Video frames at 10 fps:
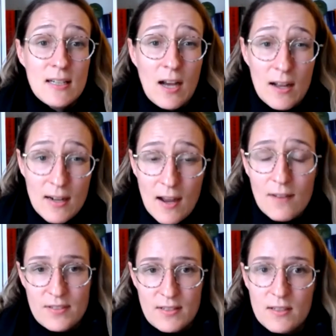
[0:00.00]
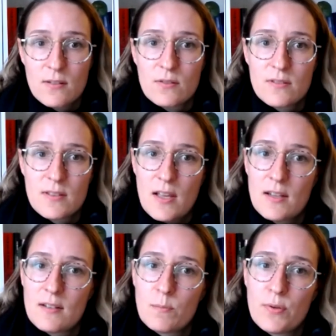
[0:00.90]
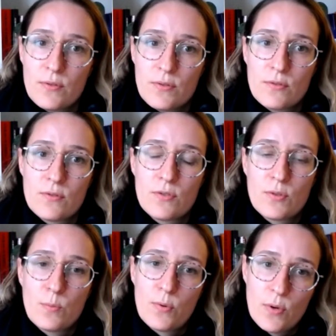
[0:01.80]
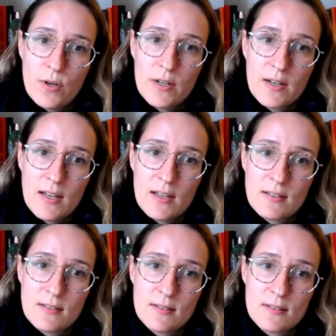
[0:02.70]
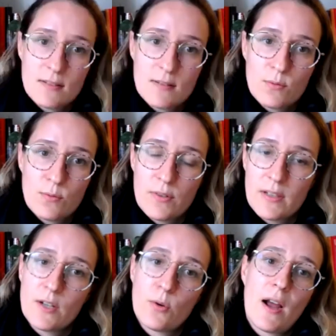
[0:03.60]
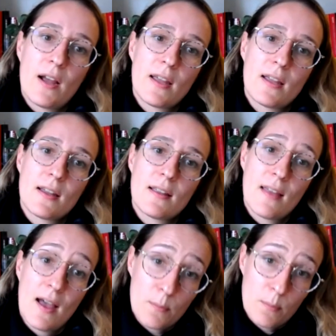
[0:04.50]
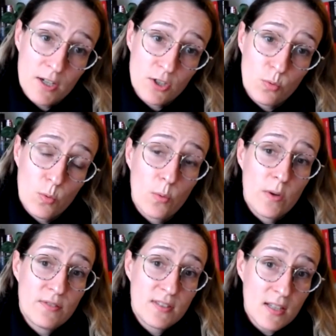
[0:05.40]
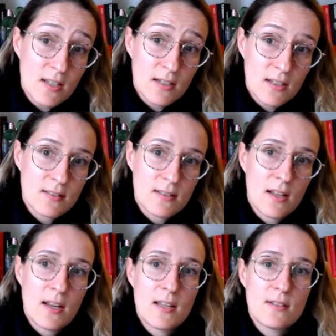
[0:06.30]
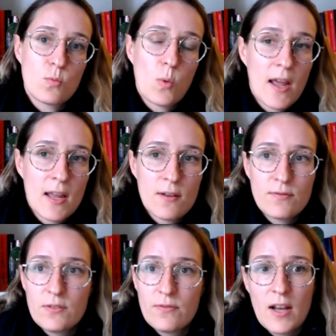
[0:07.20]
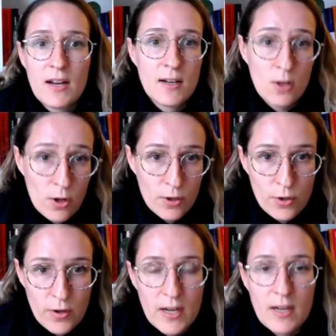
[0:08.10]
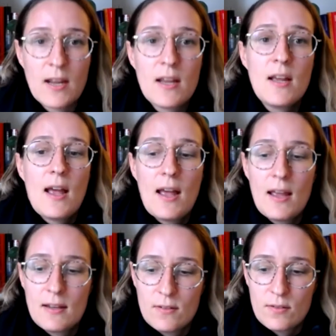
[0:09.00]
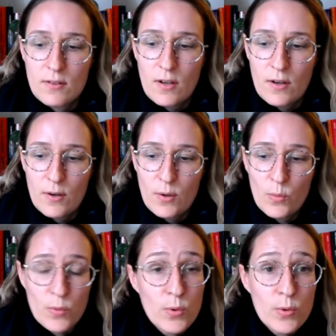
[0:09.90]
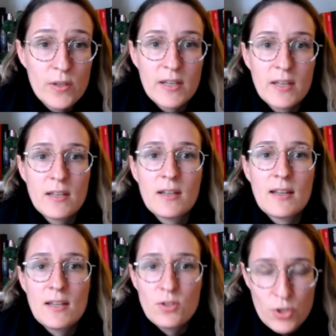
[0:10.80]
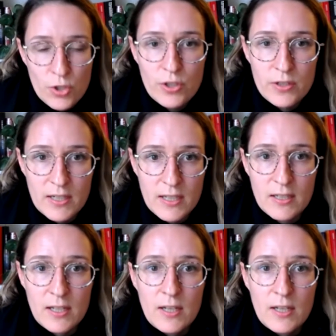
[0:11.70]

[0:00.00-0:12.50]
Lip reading: enough signals that Putin's support is really cracking that much. What we've seen is that his way of divide and conquering and ruling internally